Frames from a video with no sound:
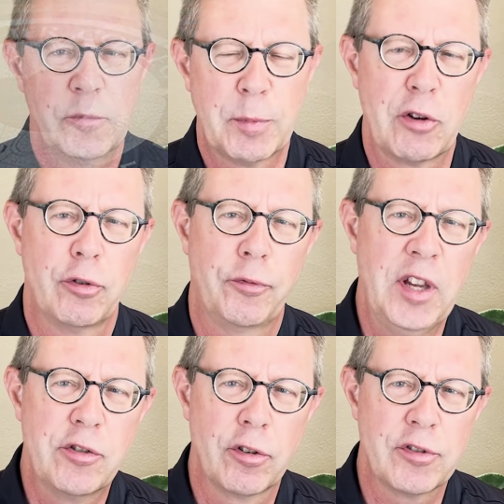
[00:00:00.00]
Special
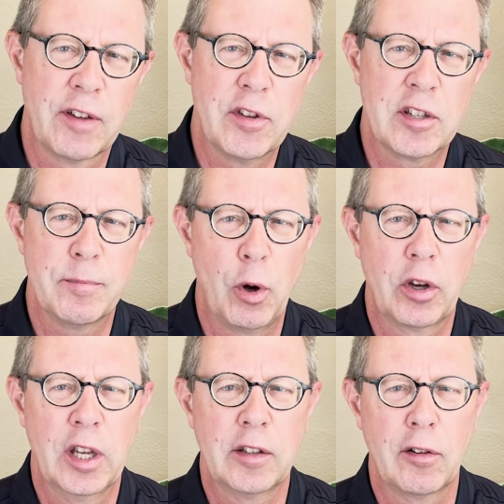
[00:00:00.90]
features of this
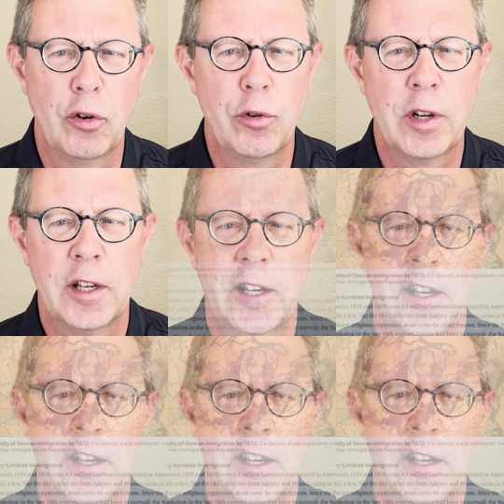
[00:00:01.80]
book include